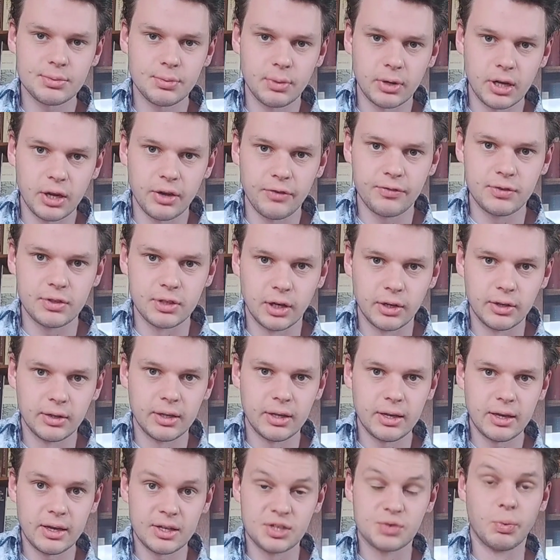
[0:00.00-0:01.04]
what I've
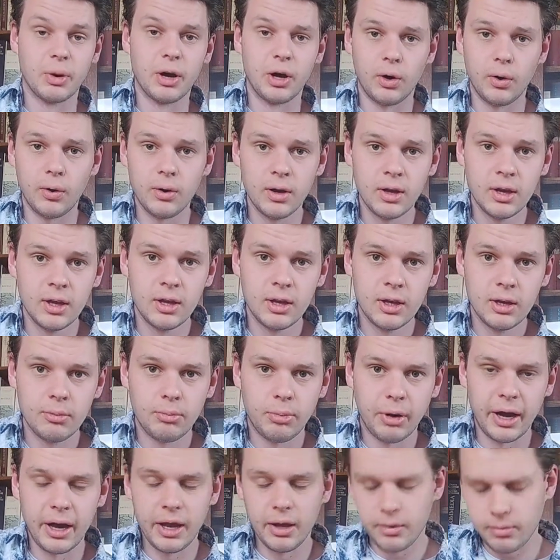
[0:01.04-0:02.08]
done as well
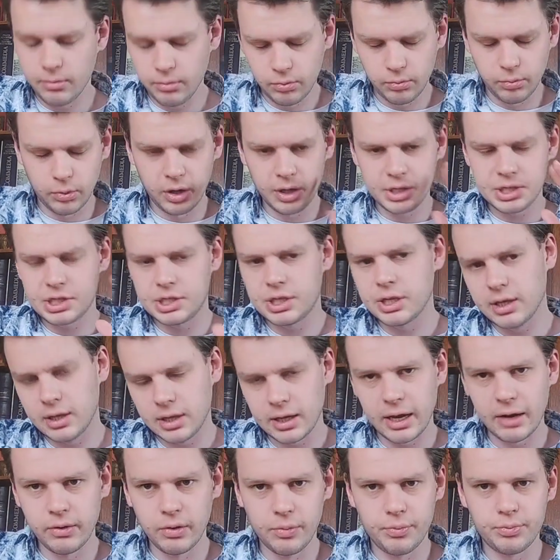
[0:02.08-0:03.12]
by watching
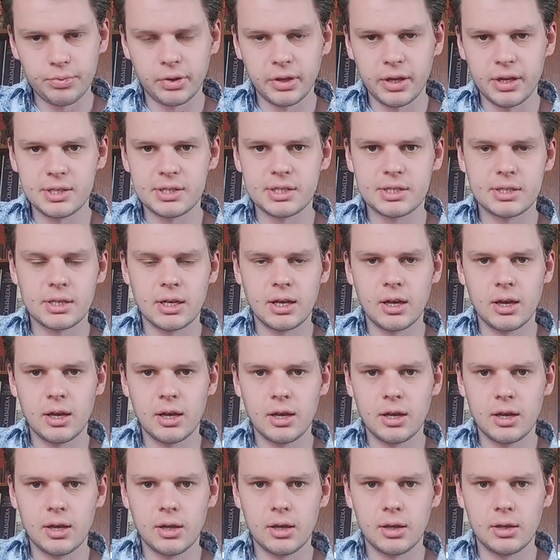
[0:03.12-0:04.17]
how he plays
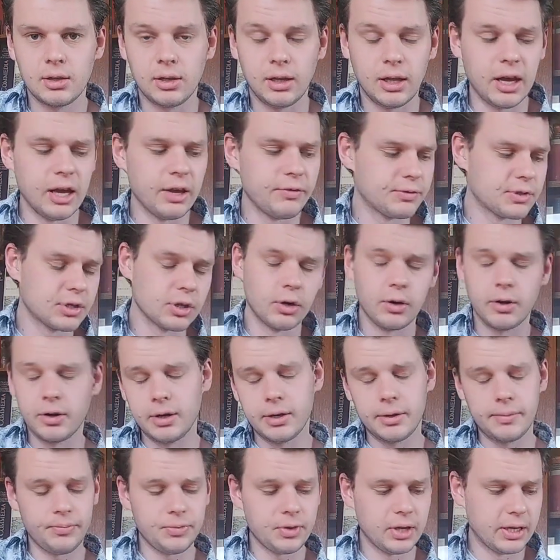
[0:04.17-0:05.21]
live. So
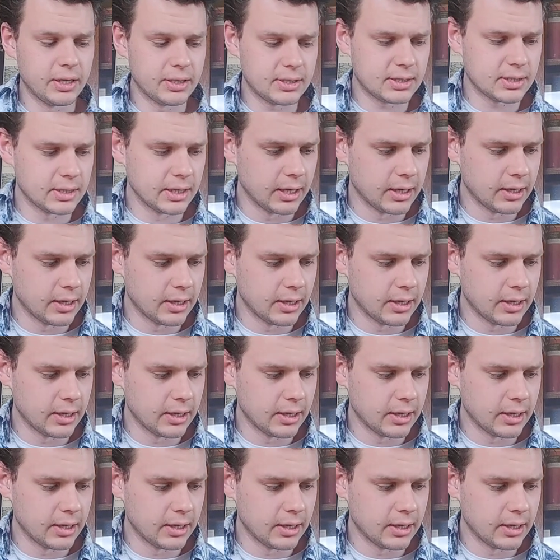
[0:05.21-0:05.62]
it's